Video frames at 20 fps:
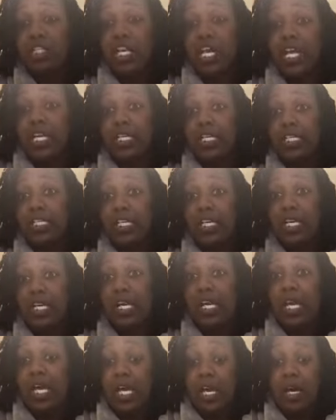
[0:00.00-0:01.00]
Jackie
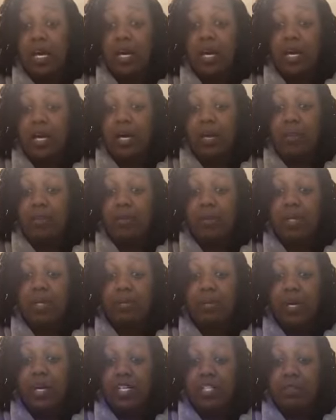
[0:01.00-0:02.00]
that pretty
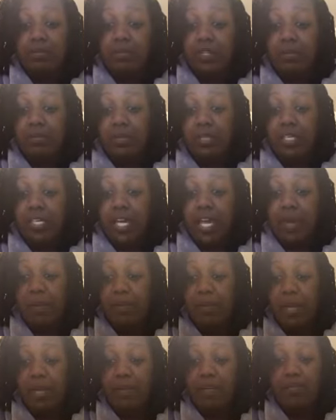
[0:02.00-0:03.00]
much Phoebe
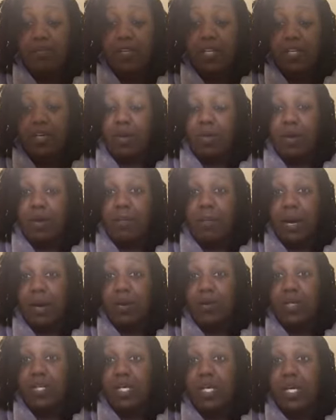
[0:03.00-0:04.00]
made a video
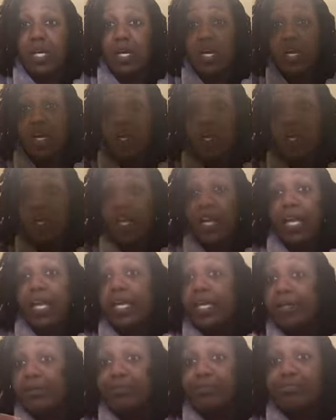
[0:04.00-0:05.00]
about her
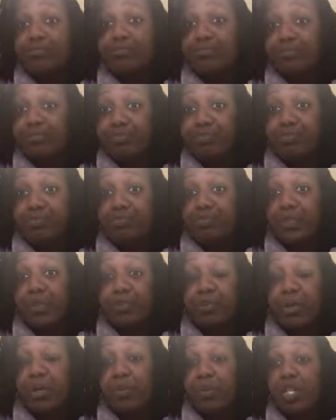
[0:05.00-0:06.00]
and
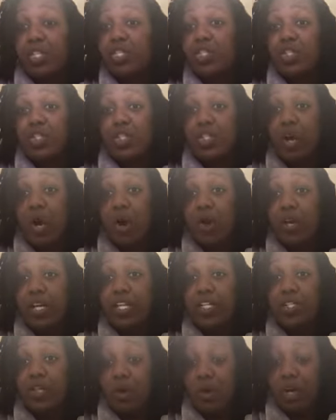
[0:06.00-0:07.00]
pretty much dogging
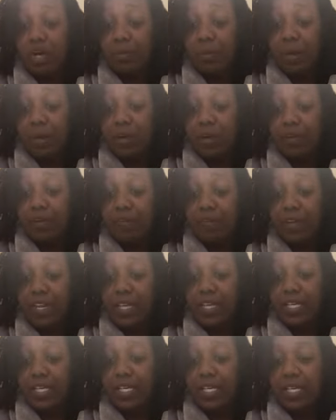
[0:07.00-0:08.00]
and talking about her
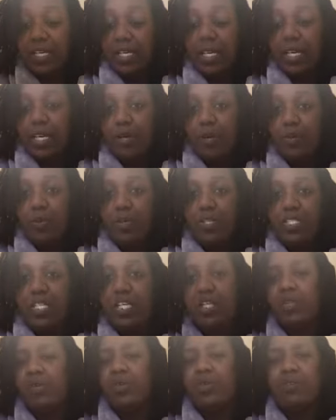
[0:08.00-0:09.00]
fake, was
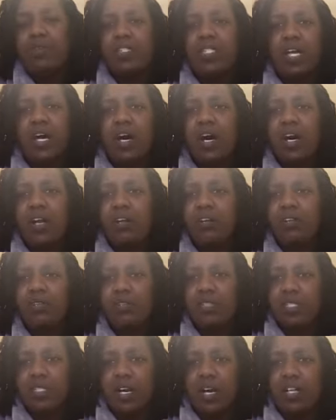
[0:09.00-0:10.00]
it Louis Vuitton or
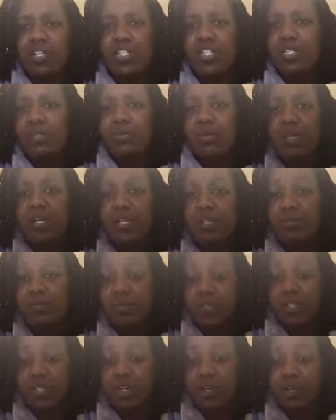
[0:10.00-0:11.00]
Versace, one of
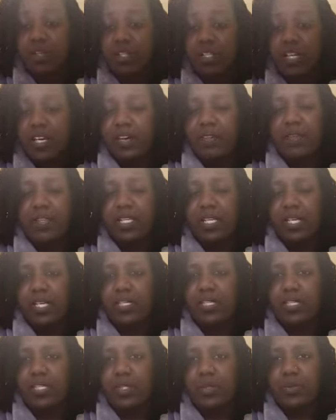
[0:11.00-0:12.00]
them shirts she have. I think
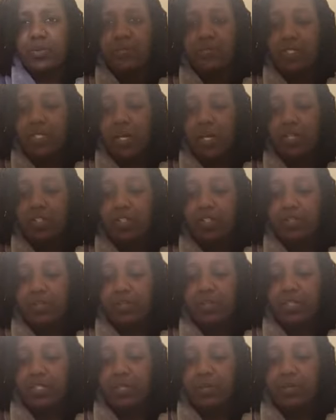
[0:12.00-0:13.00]
it's Louis Vuitton
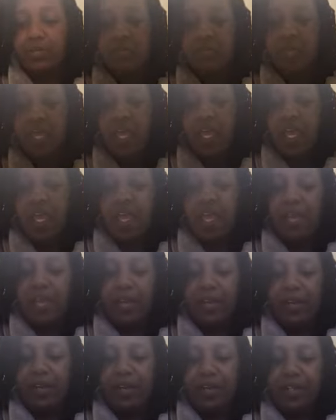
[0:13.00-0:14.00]
shirt or something.
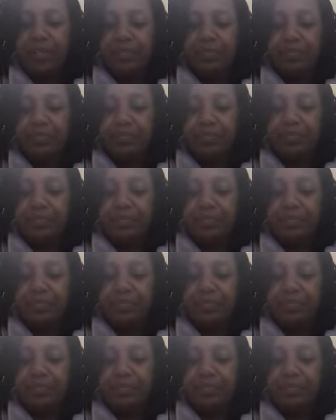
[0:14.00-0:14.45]
And